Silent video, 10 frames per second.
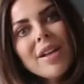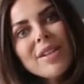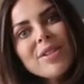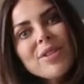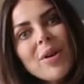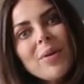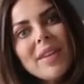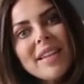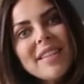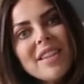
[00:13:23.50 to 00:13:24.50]
So
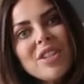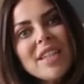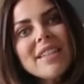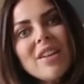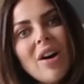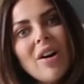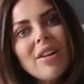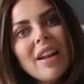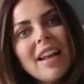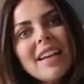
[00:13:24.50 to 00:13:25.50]
these are the jeans
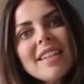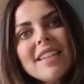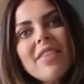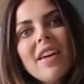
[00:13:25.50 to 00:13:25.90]
on. Like I said,